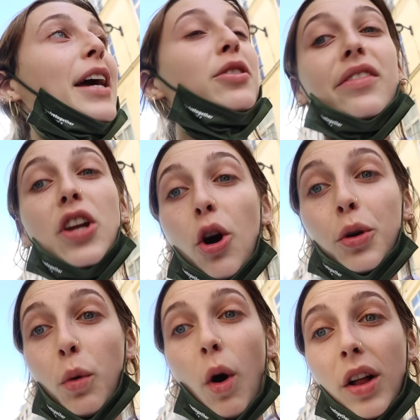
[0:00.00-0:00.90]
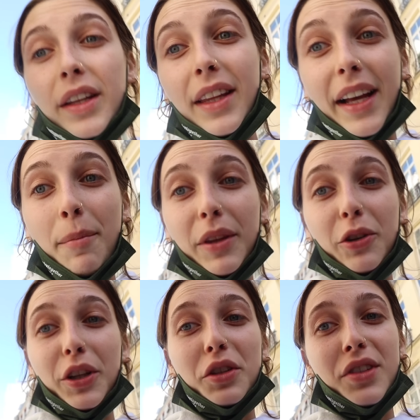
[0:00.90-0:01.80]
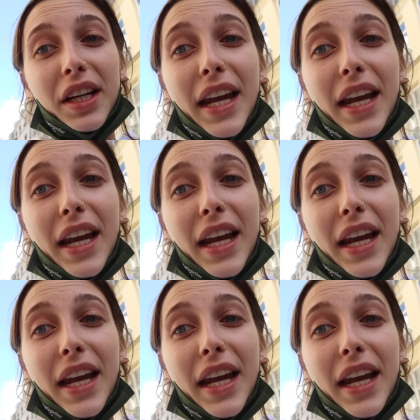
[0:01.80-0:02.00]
I don't even own a wallet. Like, I'm literally using an